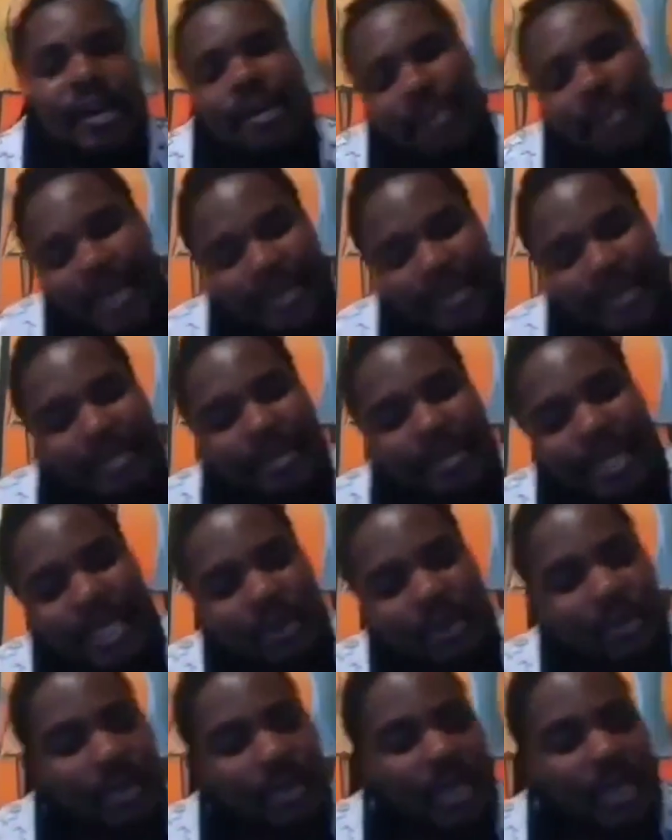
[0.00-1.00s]
But that
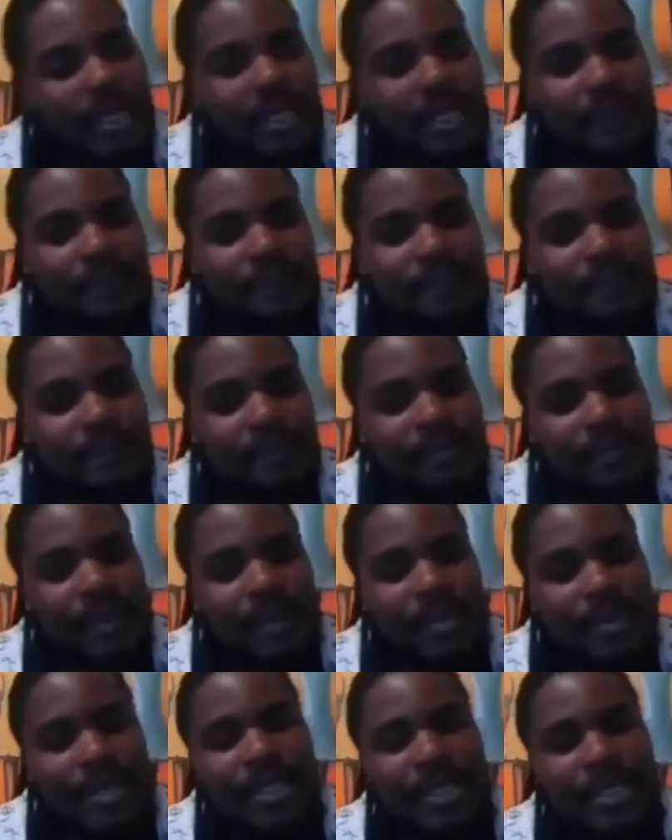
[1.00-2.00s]
would be
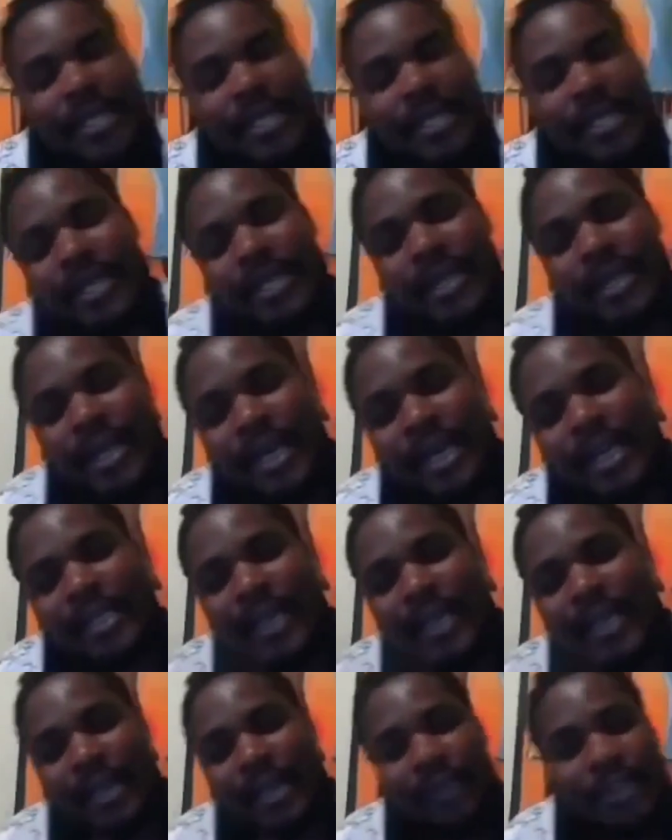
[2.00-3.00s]
basically a
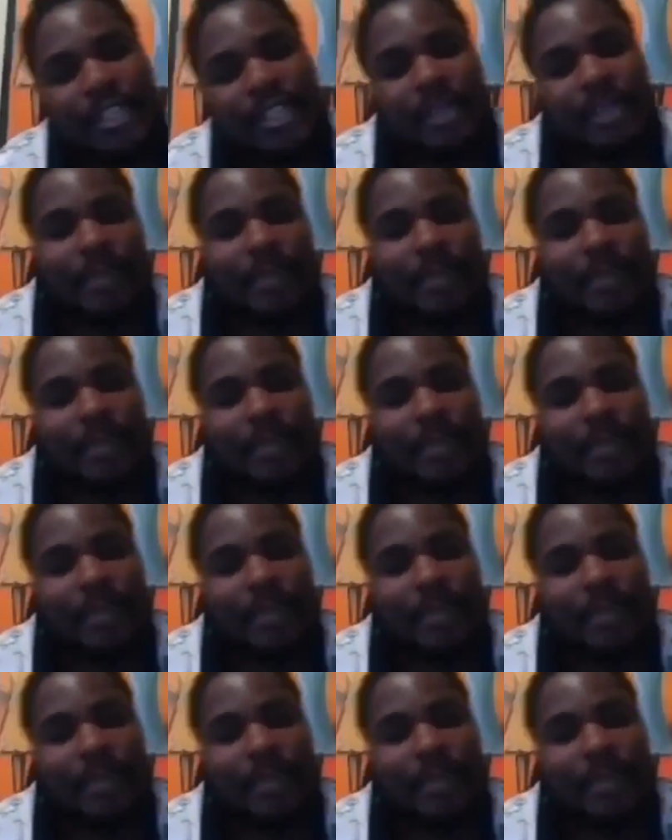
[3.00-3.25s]
digression.